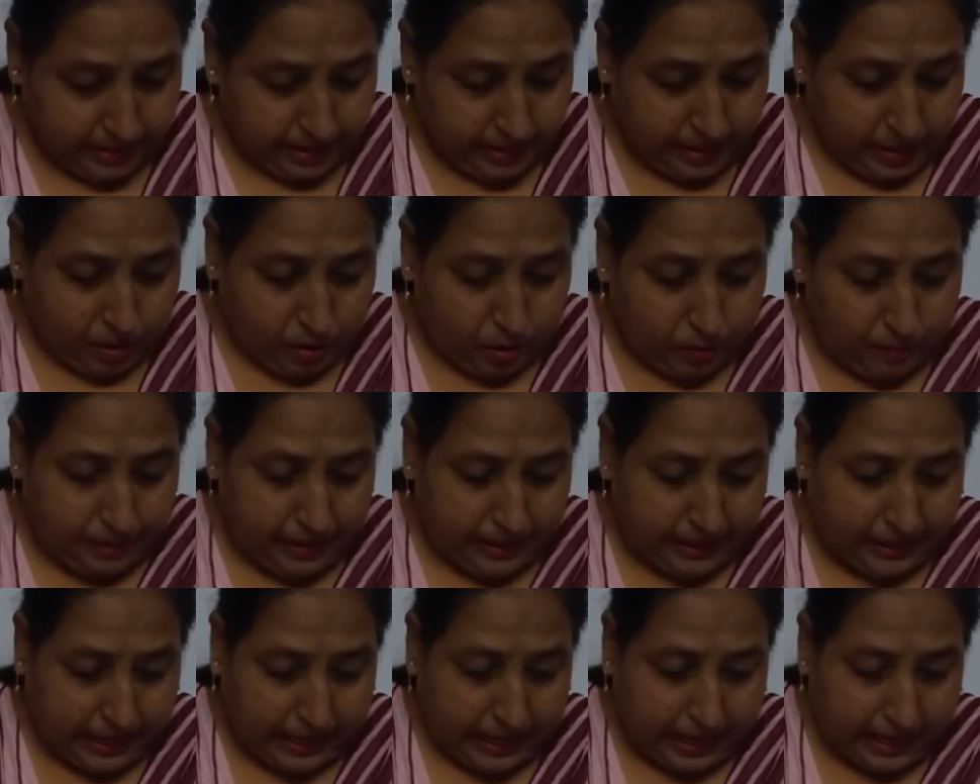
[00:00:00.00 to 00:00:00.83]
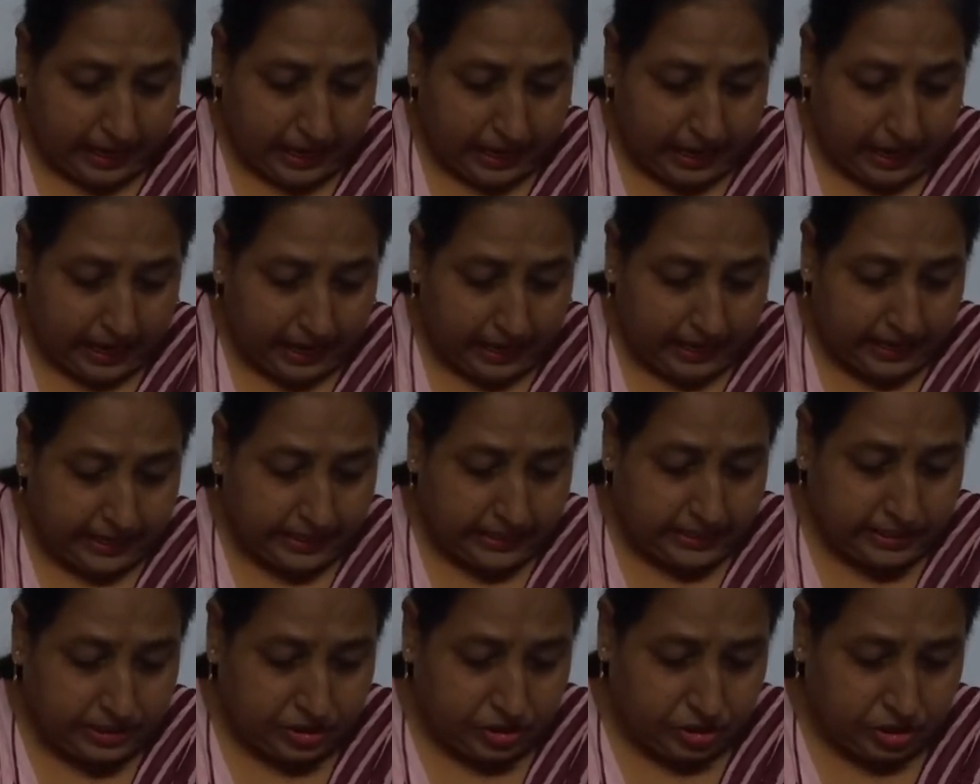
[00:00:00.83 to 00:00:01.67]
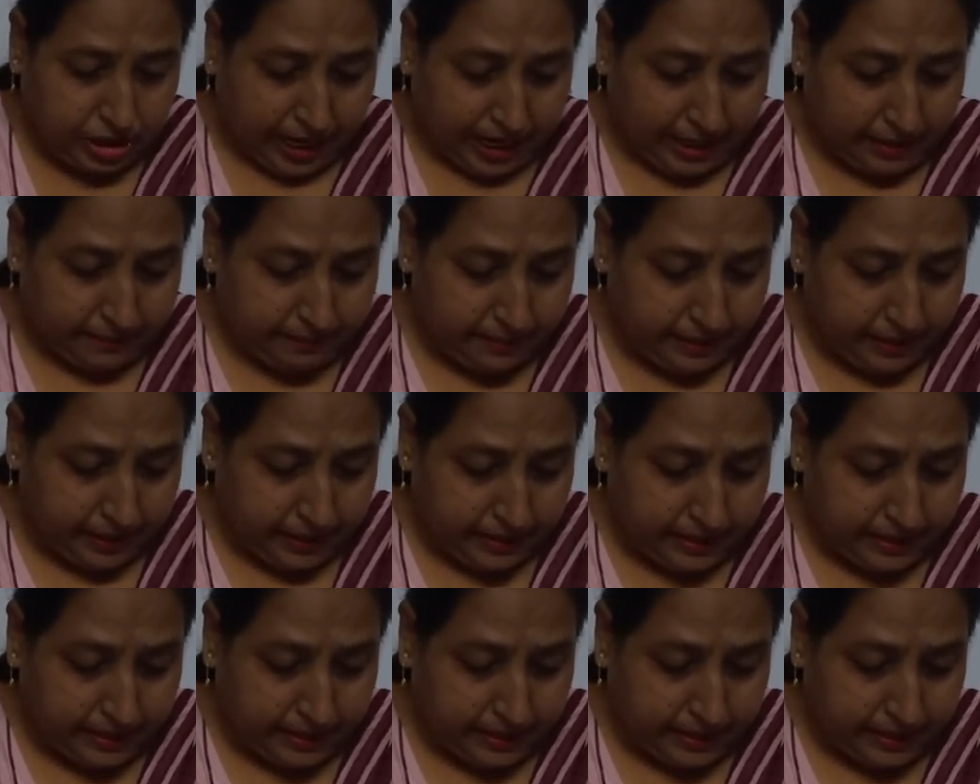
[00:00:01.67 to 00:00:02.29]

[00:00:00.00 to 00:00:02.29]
Omega, it shall be done,